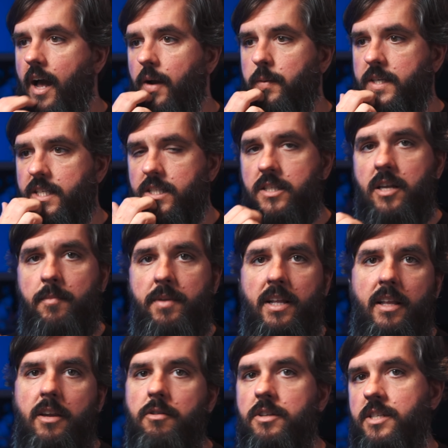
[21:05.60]
Which is something
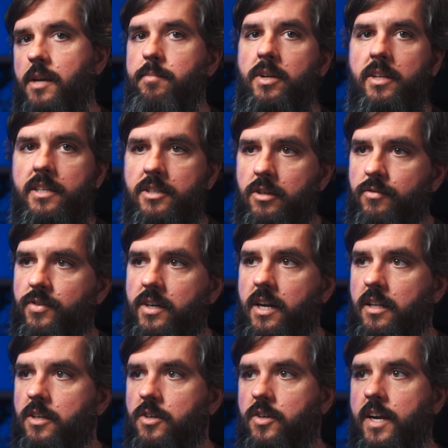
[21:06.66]
that you would typically do for
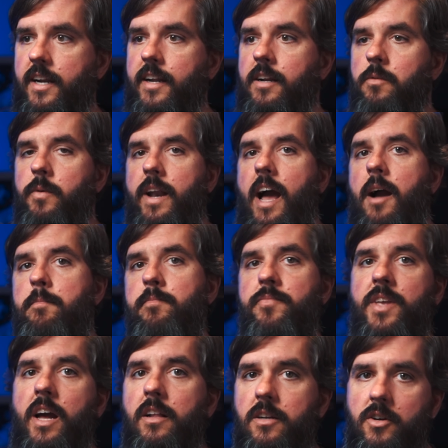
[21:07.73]
color grading. When I'm
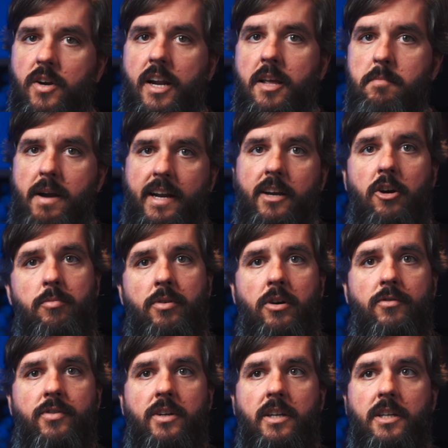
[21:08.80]
color grading my GoPro
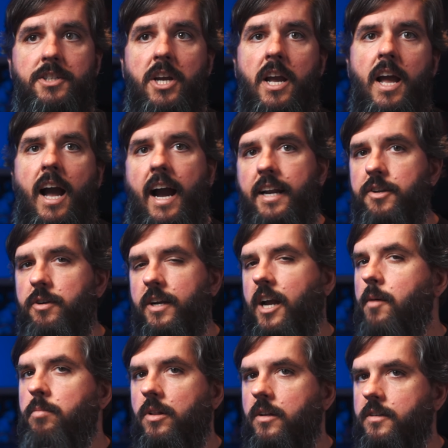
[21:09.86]
footage, I do a
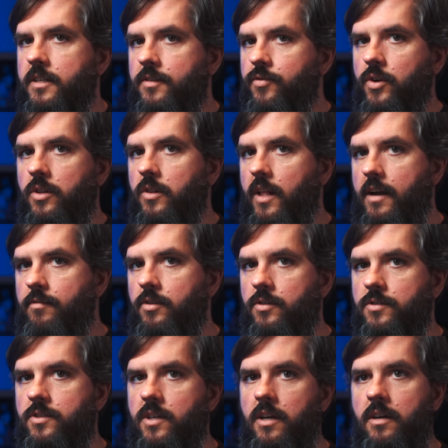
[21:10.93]
couple of different
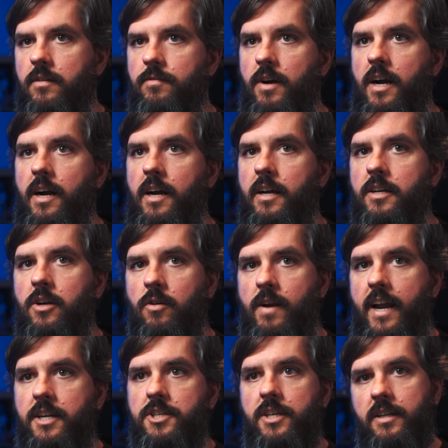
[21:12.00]
levels of
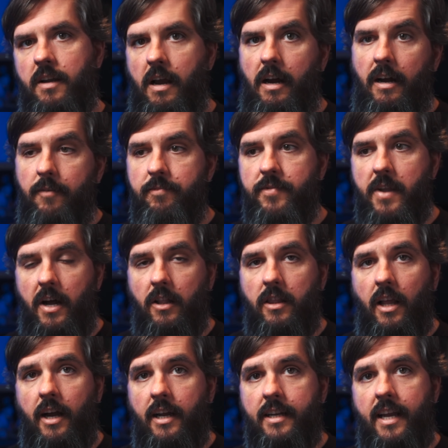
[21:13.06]
correction, a
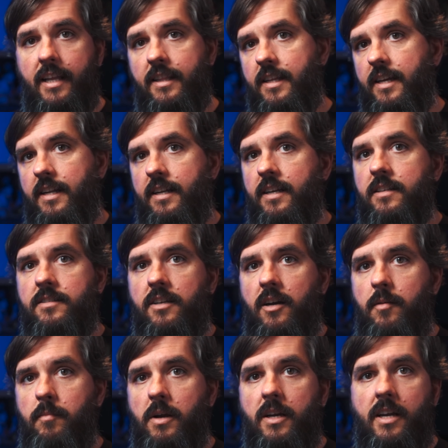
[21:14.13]
LUT, and then
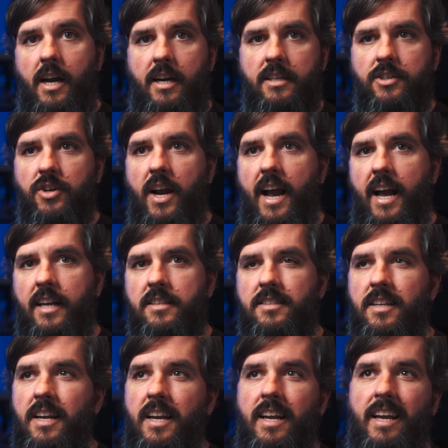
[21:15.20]
some
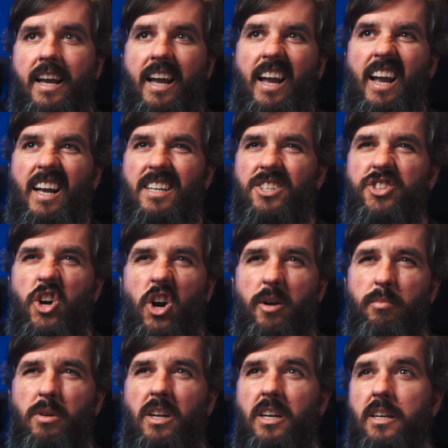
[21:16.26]
contrast and
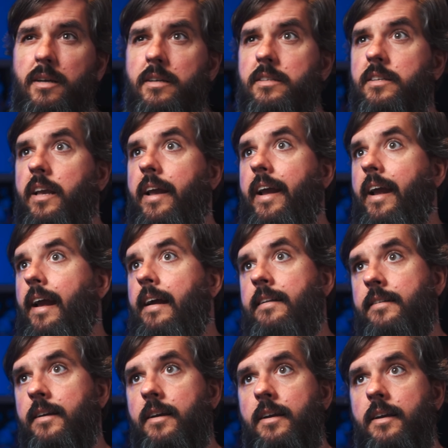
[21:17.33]
sharpness.
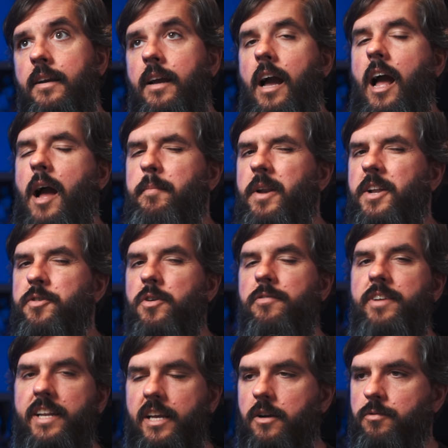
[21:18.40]
And I'm going to do a
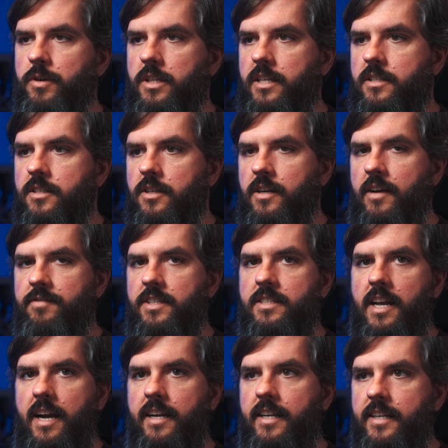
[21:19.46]
video really soon, I've
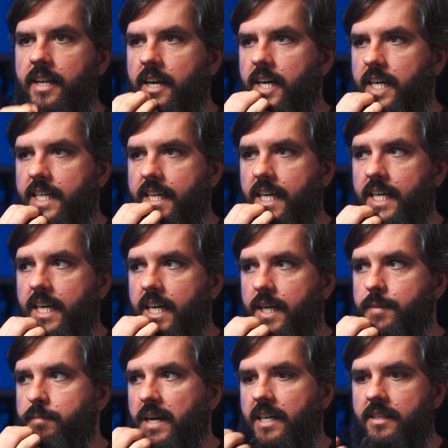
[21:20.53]
decided, on
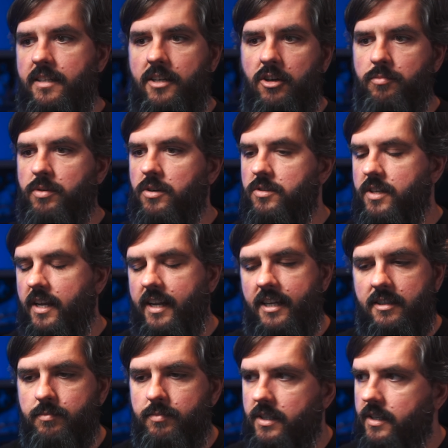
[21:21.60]
my GoPro
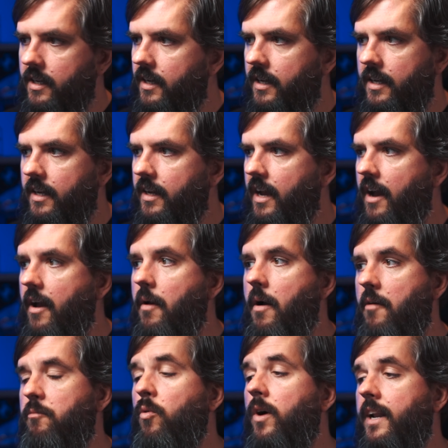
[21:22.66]
settings, but
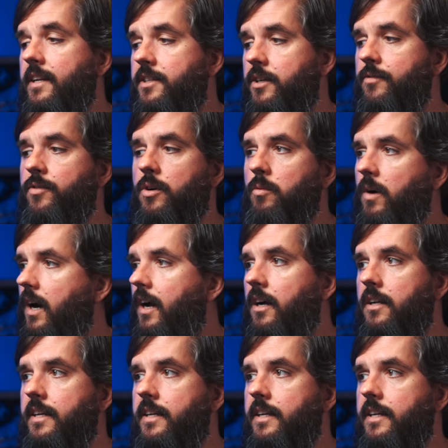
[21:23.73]
I've wanted to for a while.